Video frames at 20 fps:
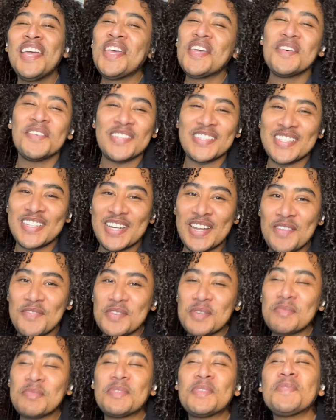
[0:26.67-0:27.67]
It was
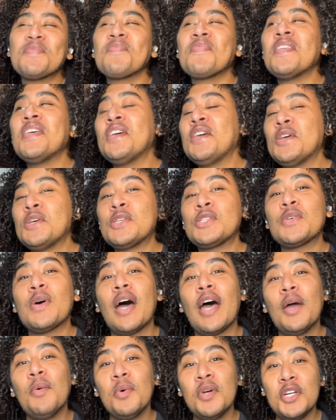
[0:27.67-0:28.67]
inevitable. So
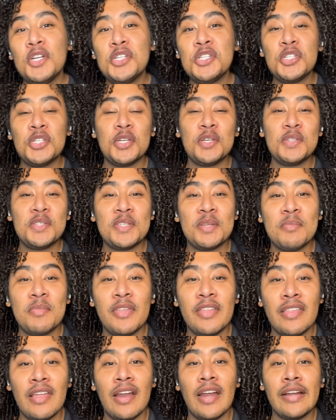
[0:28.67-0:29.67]
I wanted to show you
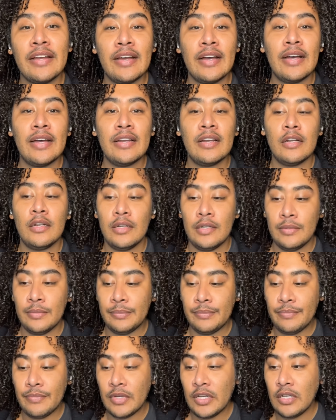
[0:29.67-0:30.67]
something that I got.
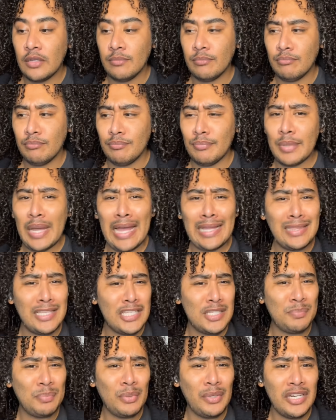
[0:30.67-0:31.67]
At
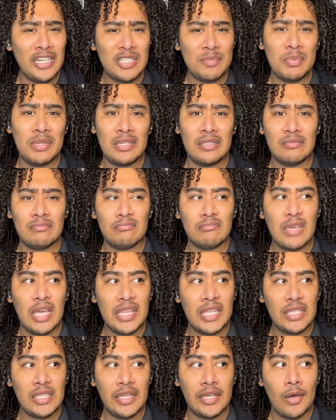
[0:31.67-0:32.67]
this point, it's been I
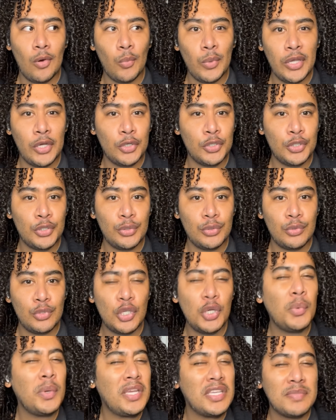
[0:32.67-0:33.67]
think like a week or
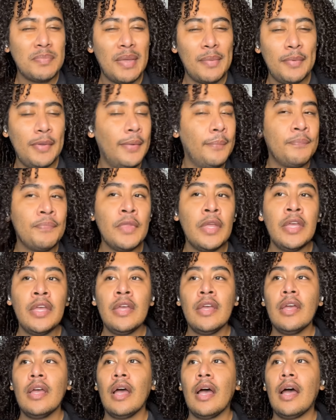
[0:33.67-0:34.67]
2 weeks maybe.
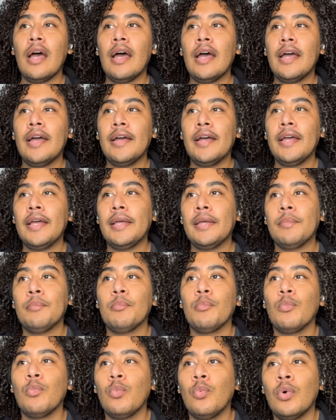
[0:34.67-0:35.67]
I
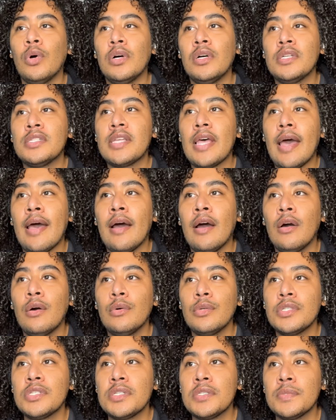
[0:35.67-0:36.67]
was
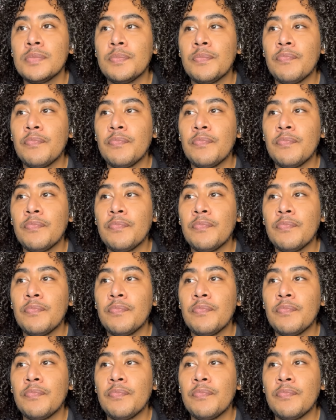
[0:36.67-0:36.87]
out.